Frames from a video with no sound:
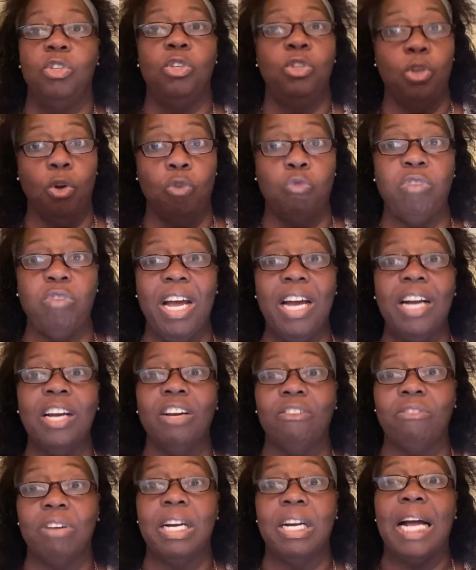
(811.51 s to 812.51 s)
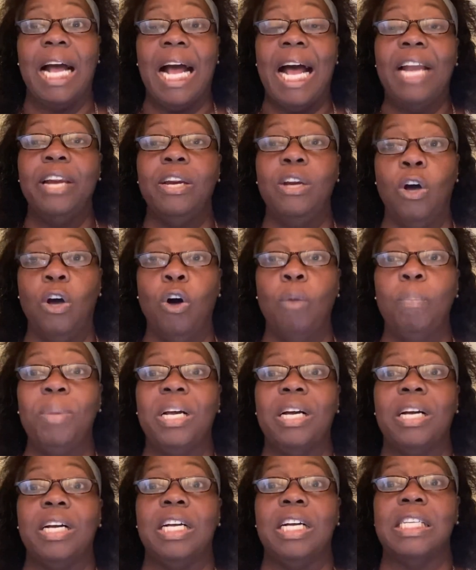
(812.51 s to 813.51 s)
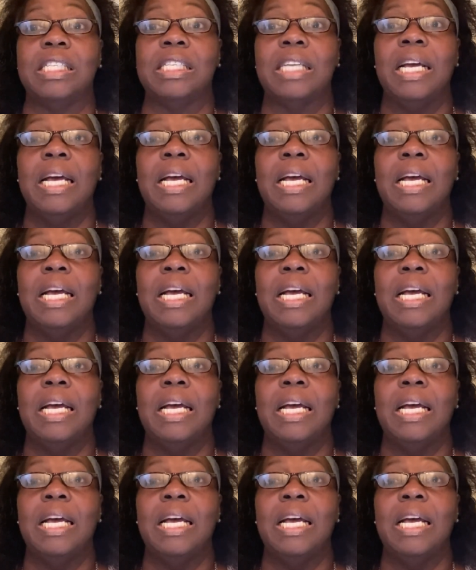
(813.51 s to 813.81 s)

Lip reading: Your regular credit, I know because